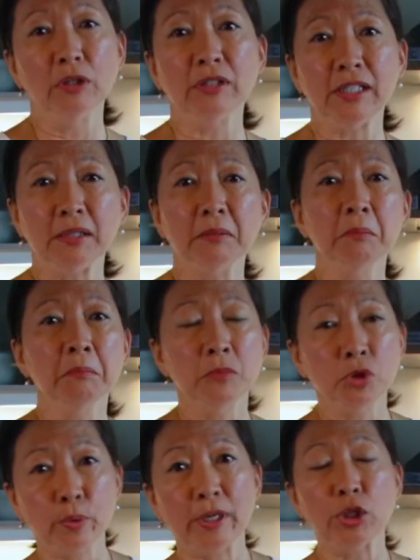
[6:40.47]
need
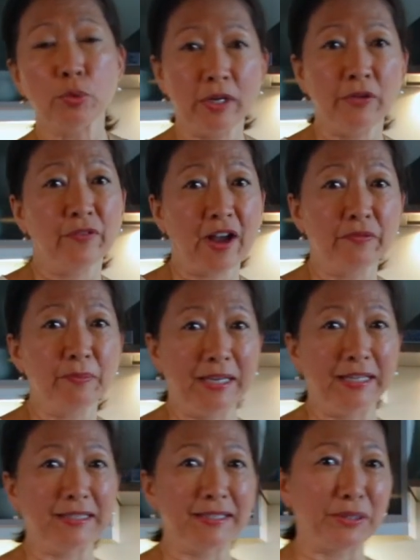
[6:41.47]
20-25
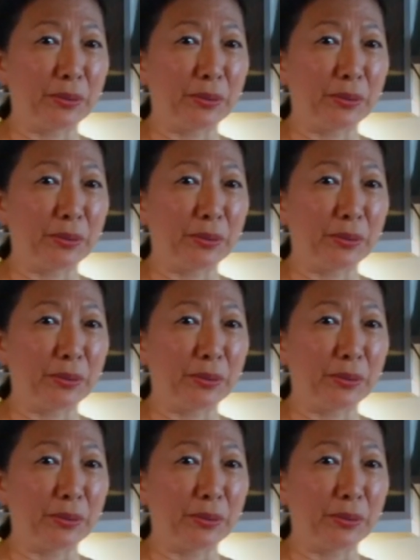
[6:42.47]
minutes.